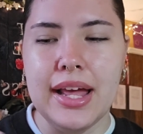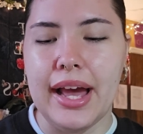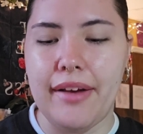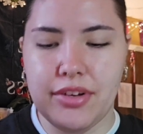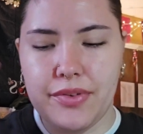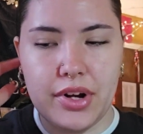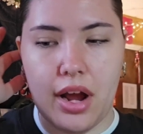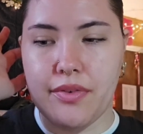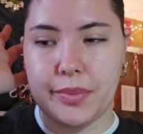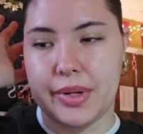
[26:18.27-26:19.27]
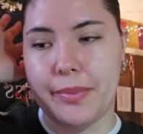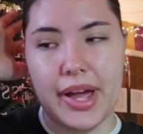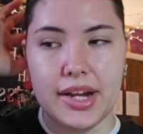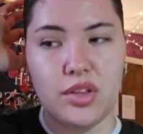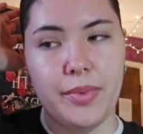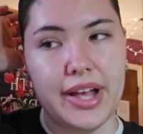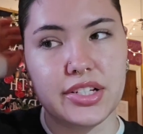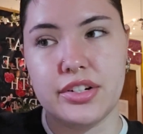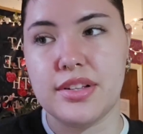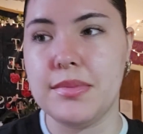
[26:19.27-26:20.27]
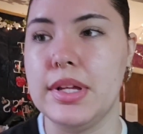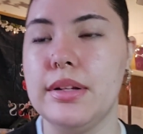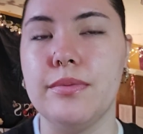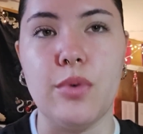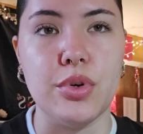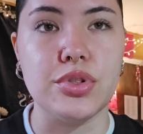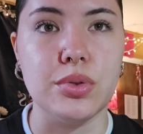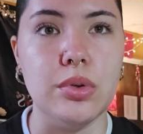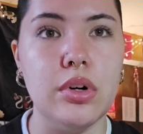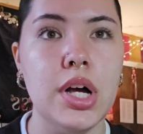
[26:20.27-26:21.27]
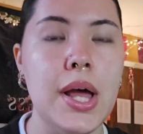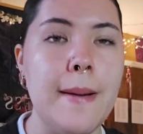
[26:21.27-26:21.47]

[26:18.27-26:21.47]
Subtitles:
I have to figure out if I'm going to buy another basket or something for school,